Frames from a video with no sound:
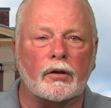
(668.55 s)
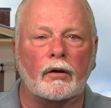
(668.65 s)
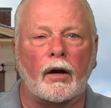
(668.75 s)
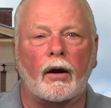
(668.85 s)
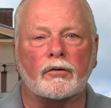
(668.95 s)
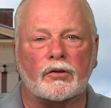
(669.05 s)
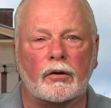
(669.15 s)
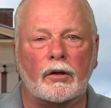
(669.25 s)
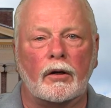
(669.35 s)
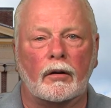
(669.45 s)
In our
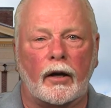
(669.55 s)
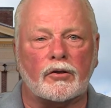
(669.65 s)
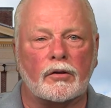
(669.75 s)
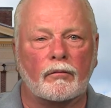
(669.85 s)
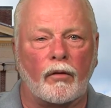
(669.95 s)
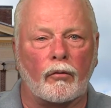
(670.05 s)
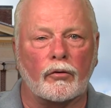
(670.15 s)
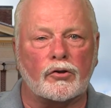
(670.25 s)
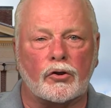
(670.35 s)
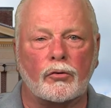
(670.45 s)
city election,
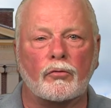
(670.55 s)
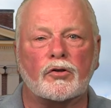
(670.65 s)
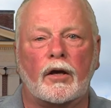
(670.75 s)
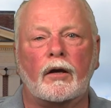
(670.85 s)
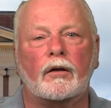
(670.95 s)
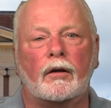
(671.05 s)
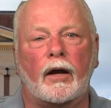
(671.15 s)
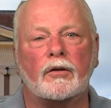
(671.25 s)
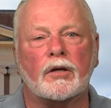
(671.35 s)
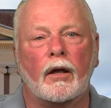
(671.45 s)
voters choose
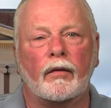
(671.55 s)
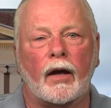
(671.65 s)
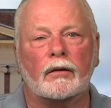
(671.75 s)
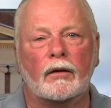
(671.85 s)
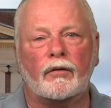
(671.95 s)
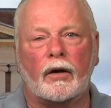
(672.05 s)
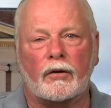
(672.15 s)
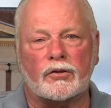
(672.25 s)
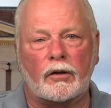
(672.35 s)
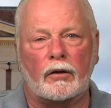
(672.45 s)
candidates that live in our
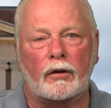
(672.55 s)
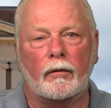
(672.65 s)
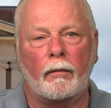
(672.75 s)
city.